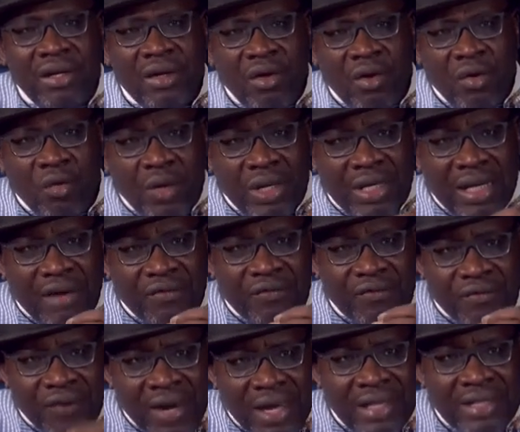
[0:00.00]
with their
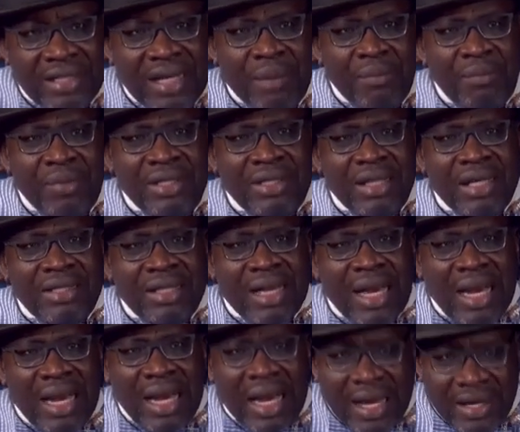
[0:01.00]
friends and business
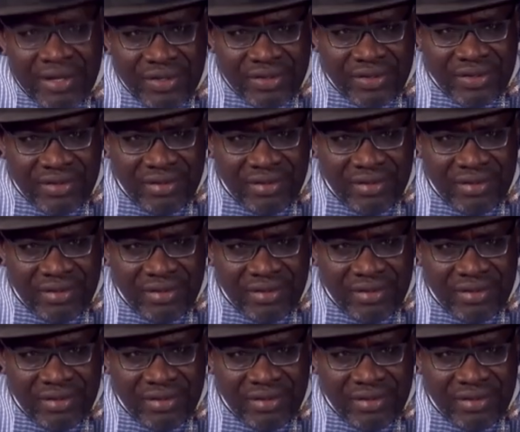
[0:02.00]
allies,